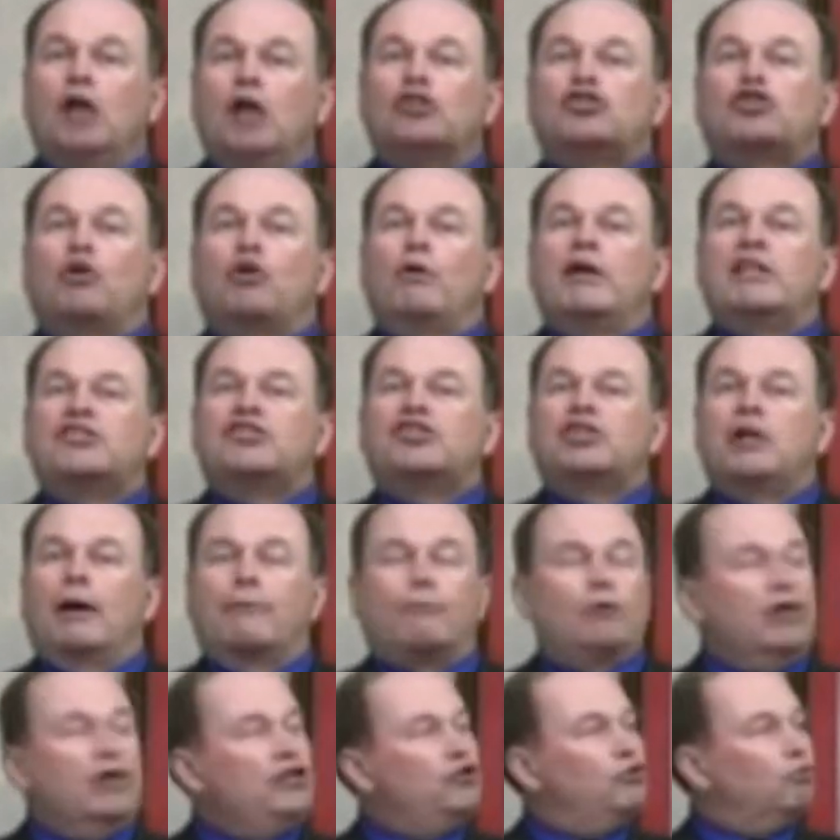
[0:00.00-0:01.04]
So in
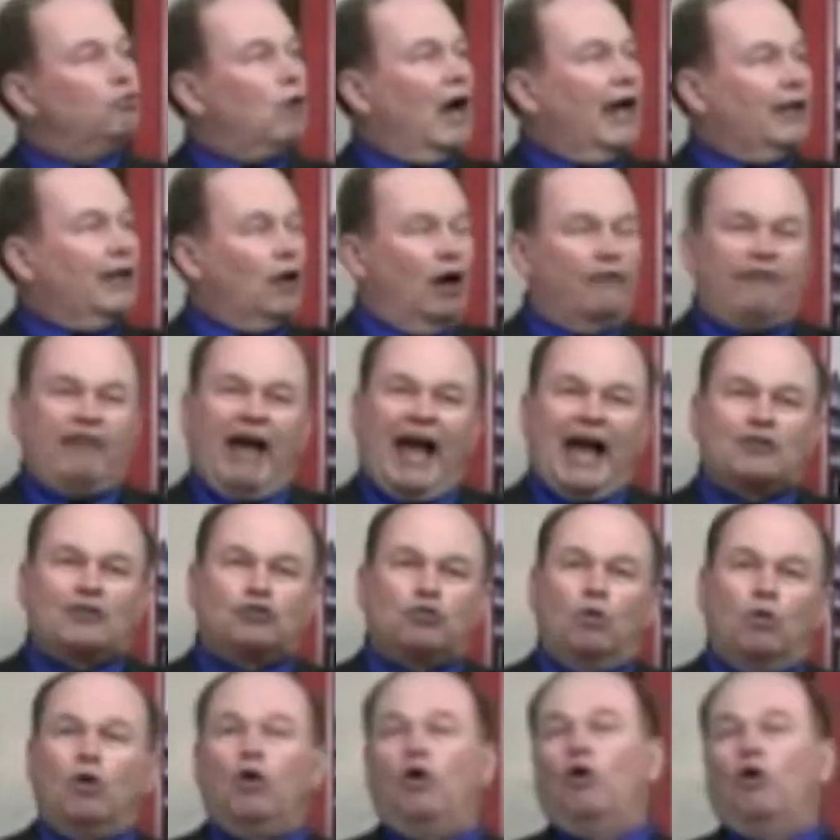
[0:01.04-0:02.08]
summary, you write off
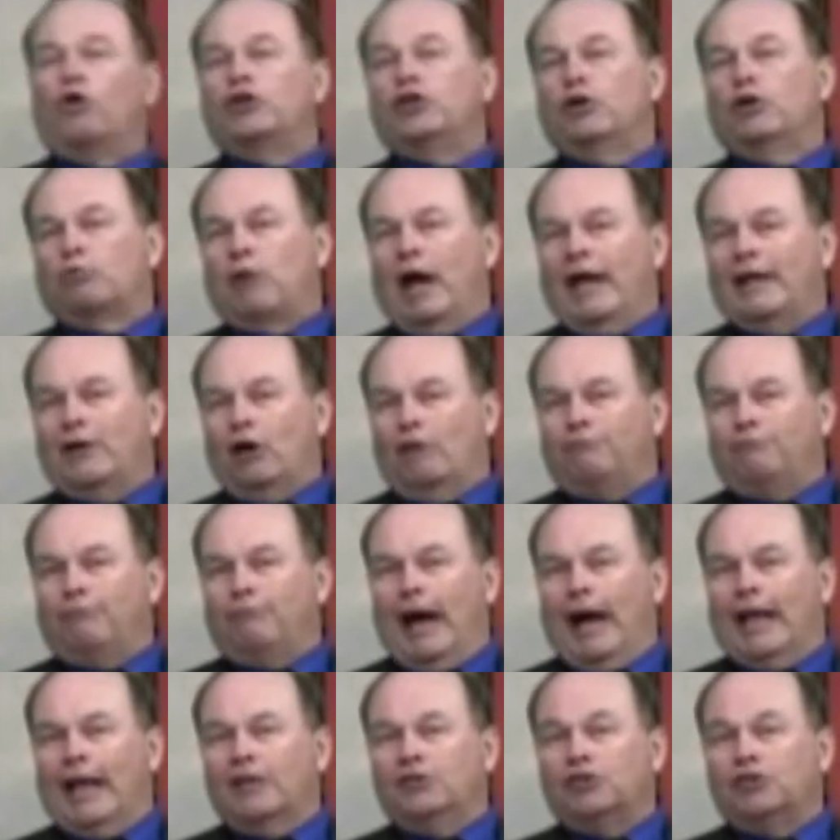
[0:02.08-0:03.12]
actual or you write off
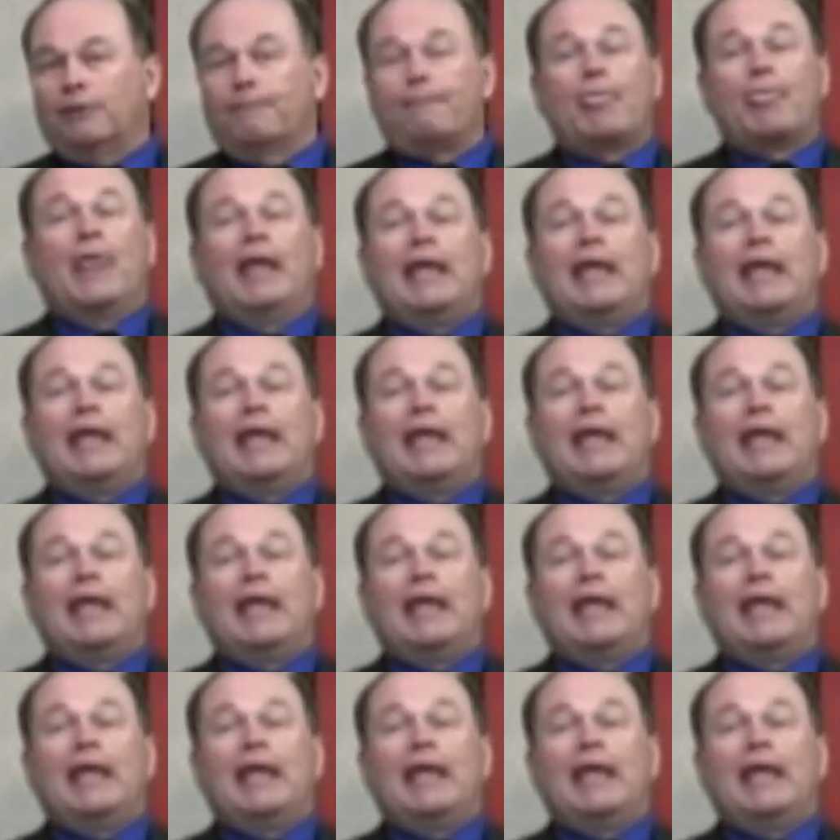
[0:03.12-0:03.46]
mileage.